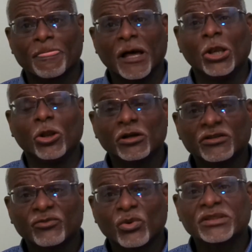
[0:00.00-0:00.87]
A lot
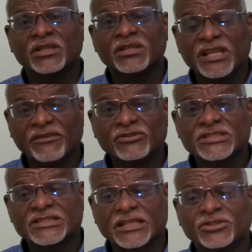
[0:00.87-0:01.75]
of what the devil
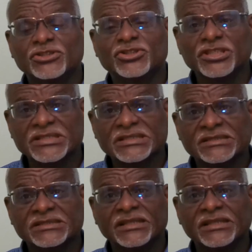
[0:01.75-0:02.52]
said to Jesus